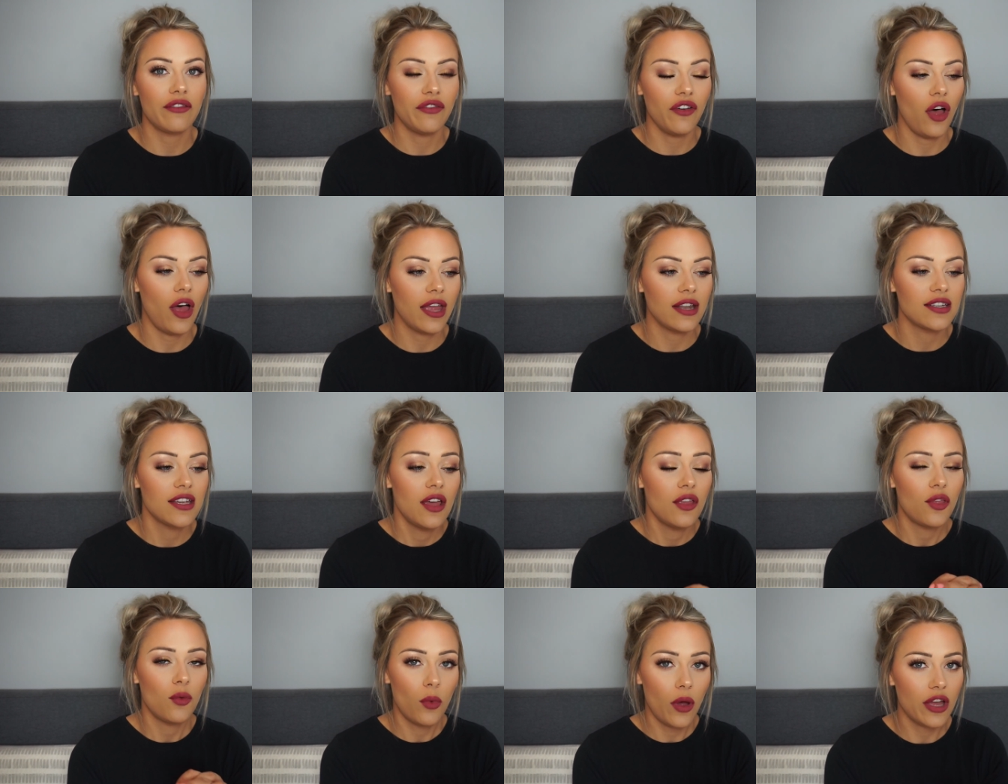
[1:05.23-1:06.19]
find
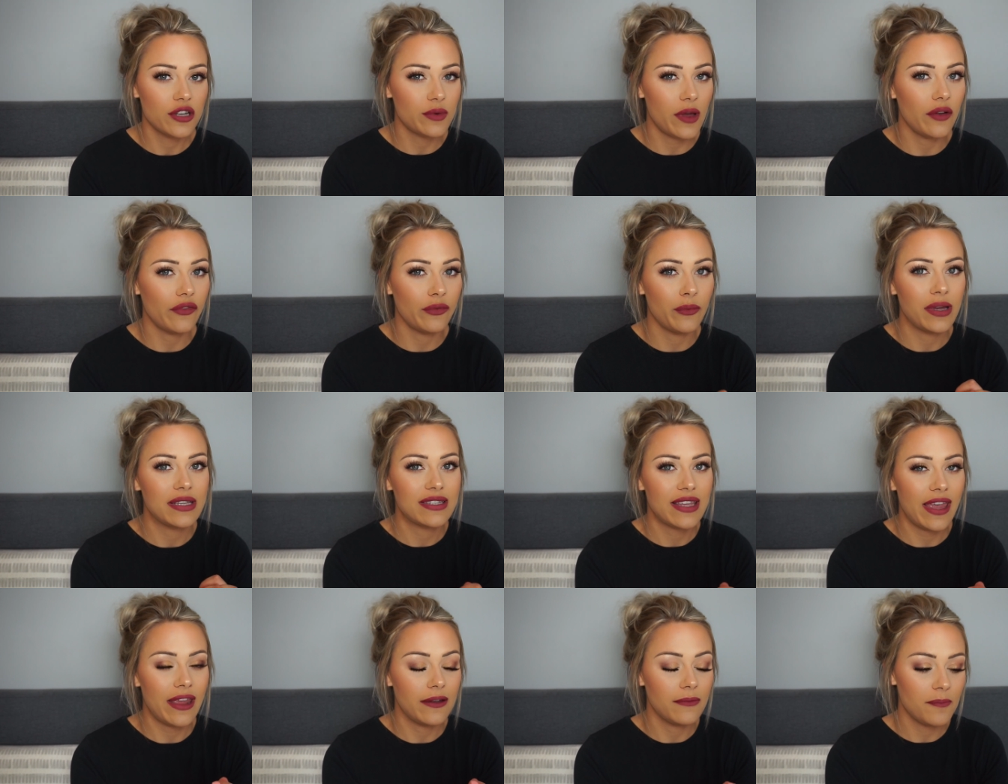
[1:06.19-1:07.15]
that worked well for my
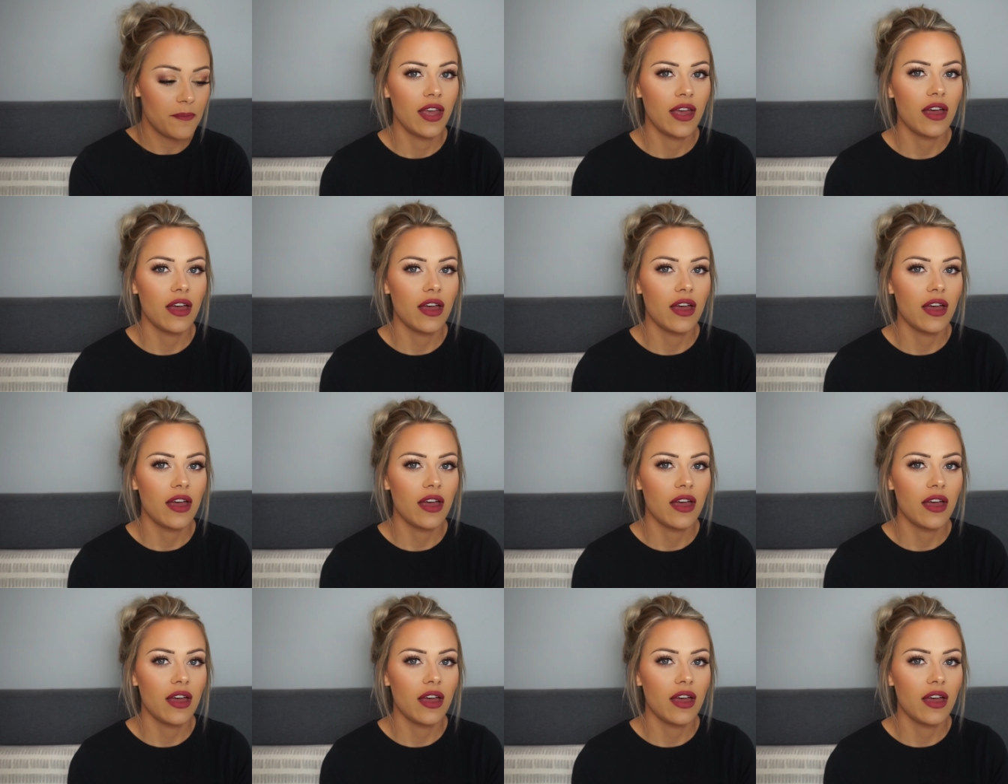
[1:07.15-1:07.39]
skin.